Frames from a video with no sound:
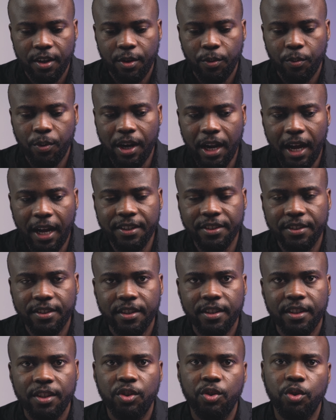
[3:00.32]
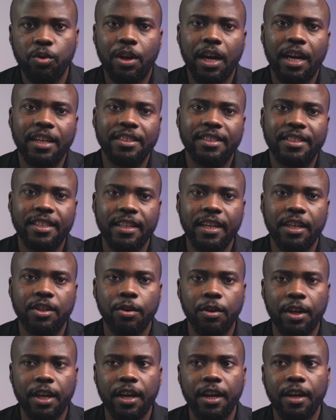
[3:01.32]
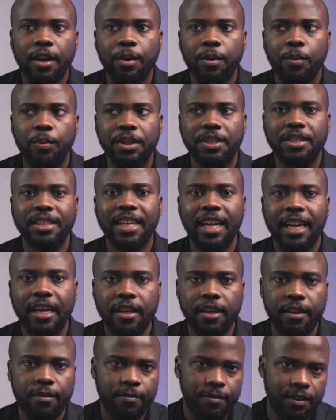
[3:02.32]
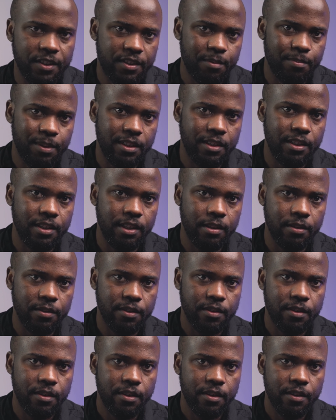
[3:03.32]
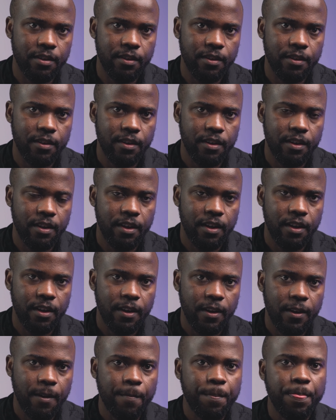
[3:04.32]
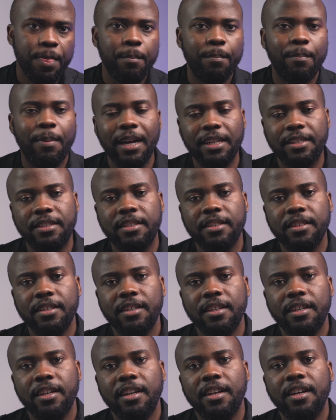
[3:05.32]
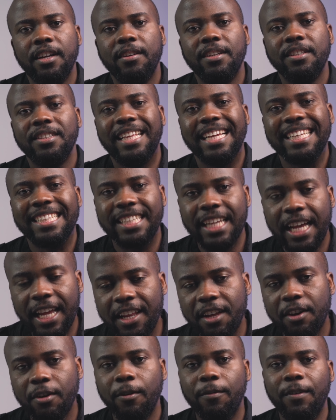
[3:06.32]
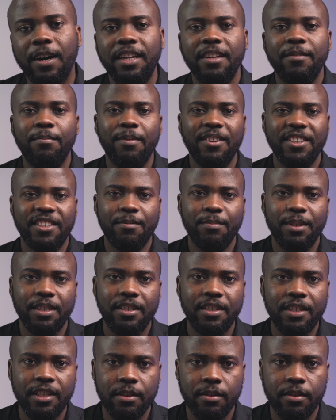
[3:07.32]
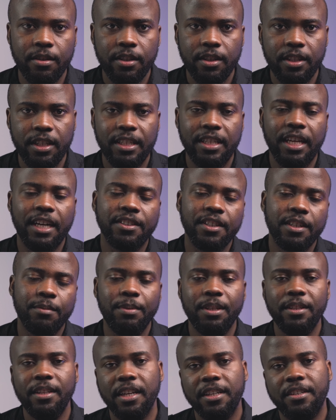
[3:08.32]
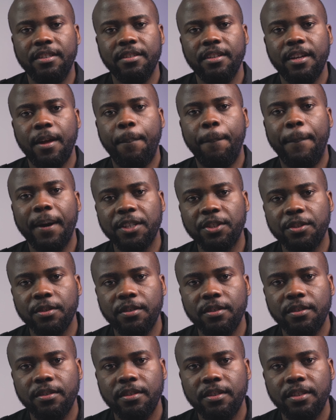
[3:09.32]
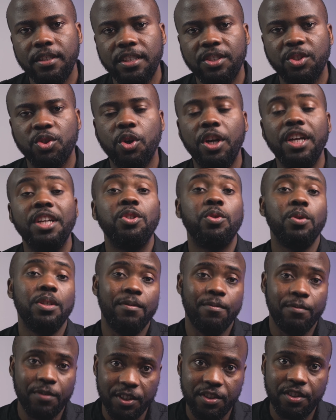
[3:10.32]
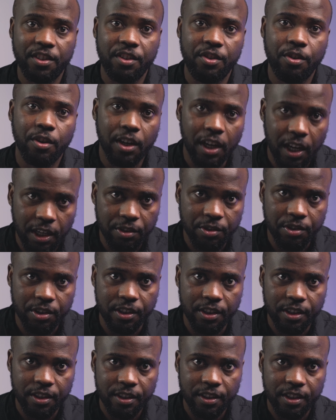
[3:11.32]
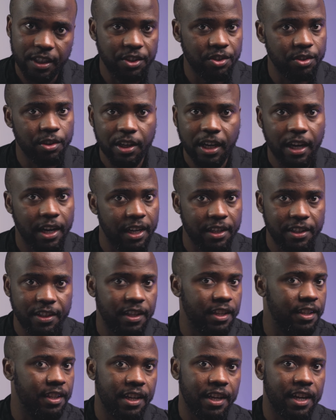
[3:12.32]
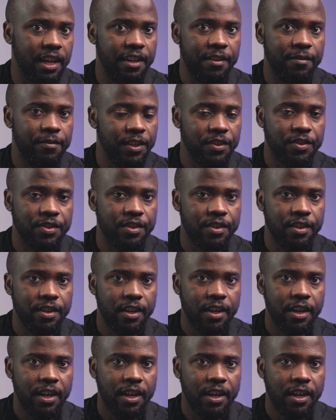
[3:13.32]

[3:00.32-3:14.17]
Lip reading: Whereas you can say that, okay, we signed investment deals. But the signing of an investment deal, it doesn't mean that a person is going to invest in your country. There is no guarantee that they can invest.